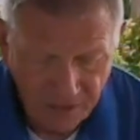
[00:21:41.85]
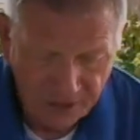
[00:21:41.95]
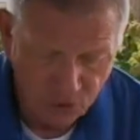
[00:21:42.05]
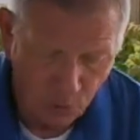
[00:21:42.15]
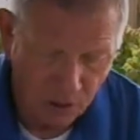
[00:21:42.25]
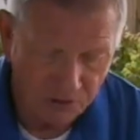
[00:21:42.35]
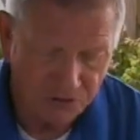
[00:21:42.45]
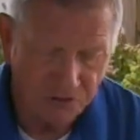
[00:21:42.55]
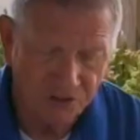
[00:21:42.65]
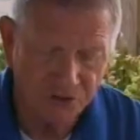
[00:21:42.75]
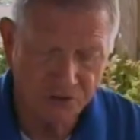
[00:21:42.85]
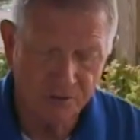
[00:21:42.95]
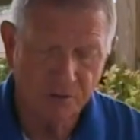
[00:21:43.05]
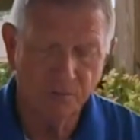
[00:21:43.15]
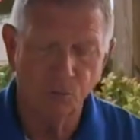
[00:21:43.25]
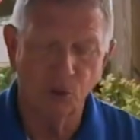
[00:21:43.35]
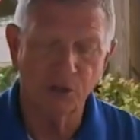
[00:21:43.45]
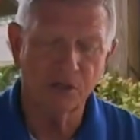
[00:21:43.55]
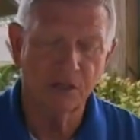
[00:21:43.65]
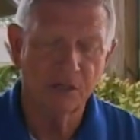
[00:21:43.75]
as well as this
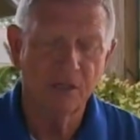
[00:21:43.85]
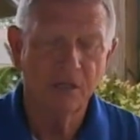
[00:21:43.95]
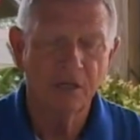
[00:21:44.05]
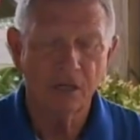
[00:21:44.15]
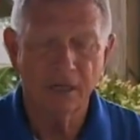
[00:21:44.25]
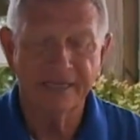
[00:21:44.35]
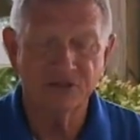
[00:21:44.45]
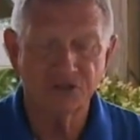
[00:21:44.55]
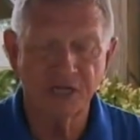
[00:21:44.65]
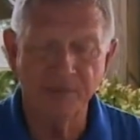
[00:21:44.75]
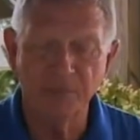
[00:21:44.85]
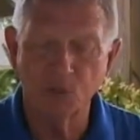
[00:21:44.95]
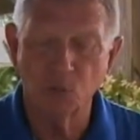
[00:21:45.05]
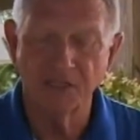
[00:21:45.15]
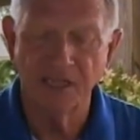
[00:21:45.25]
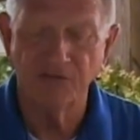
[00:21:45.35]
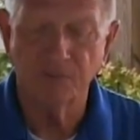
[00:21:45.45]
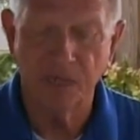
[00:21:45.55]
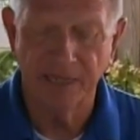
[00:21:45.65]
book, Landscaping with Native